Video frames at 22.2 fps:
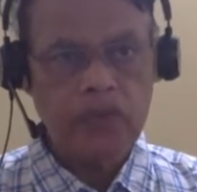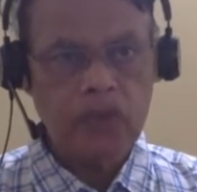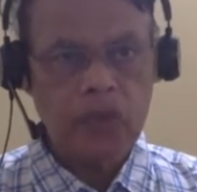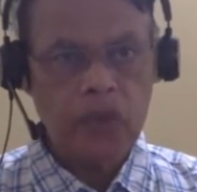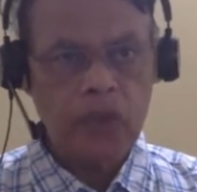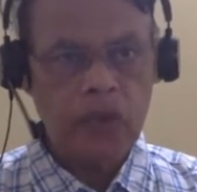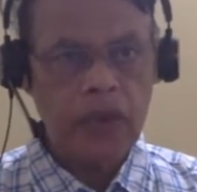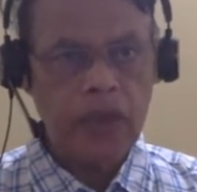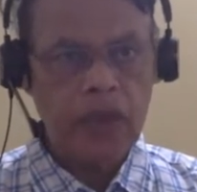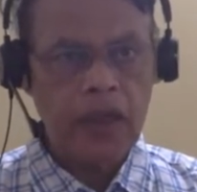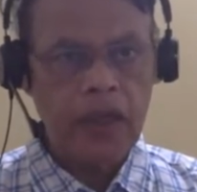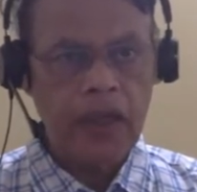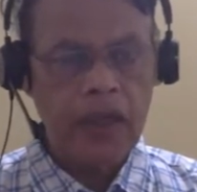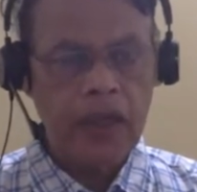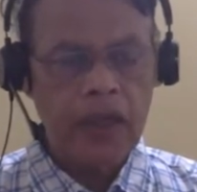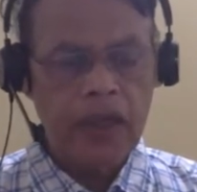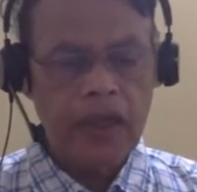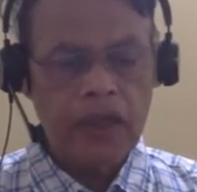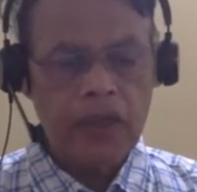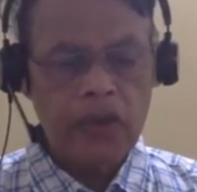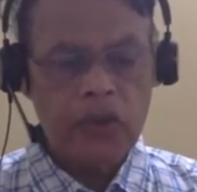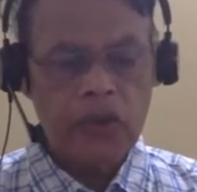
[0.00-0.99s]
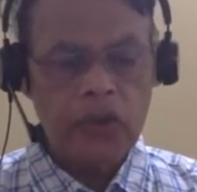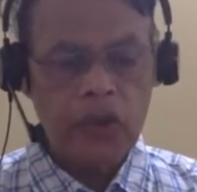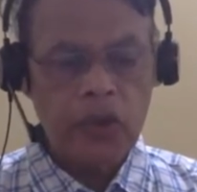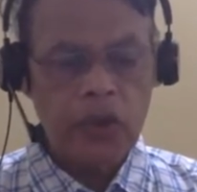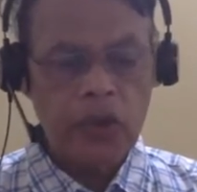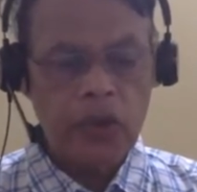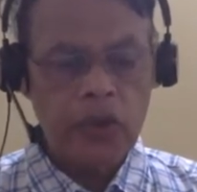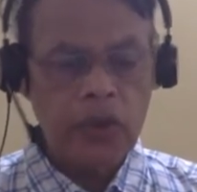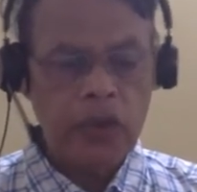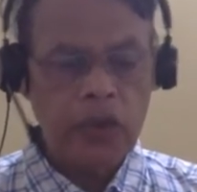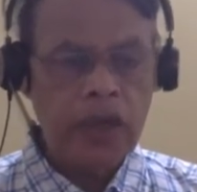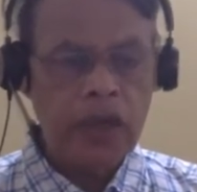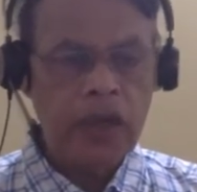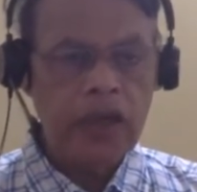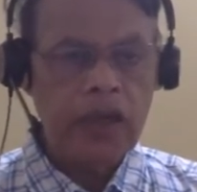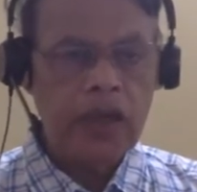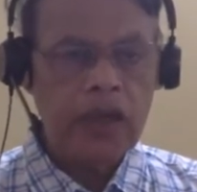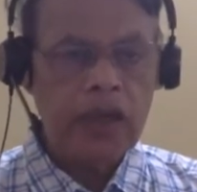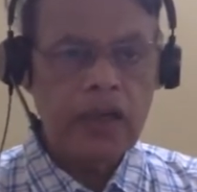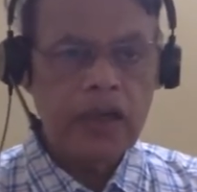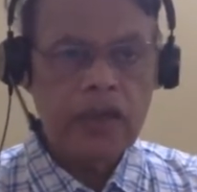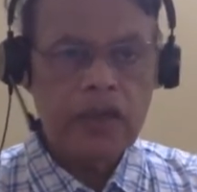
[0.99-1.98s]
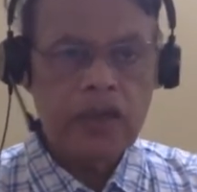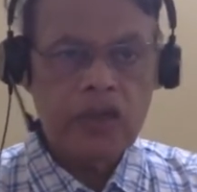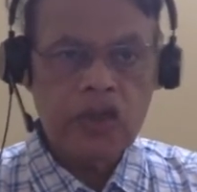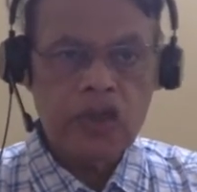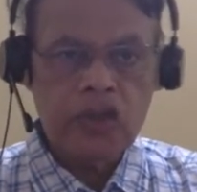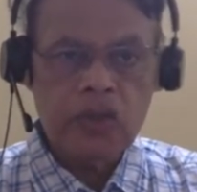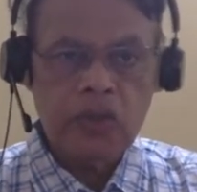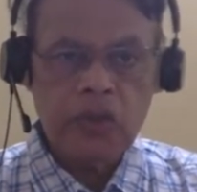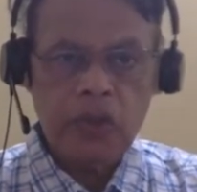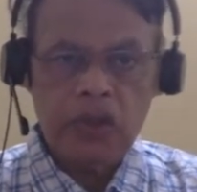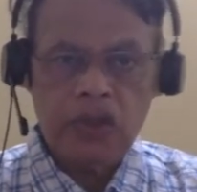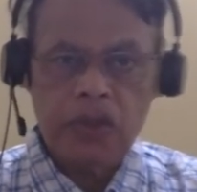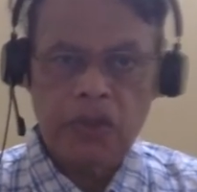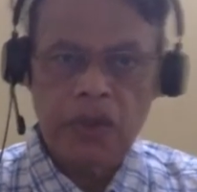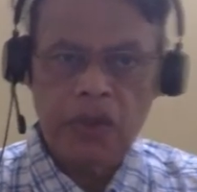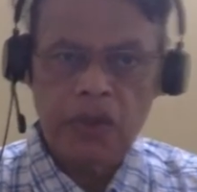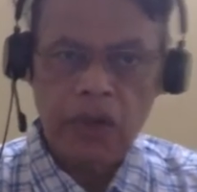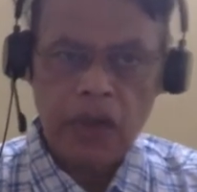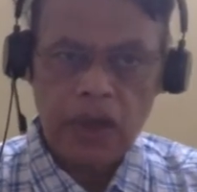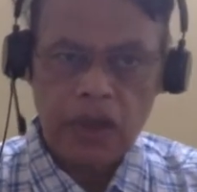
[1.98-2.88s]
Okay, so you think this is possibly what?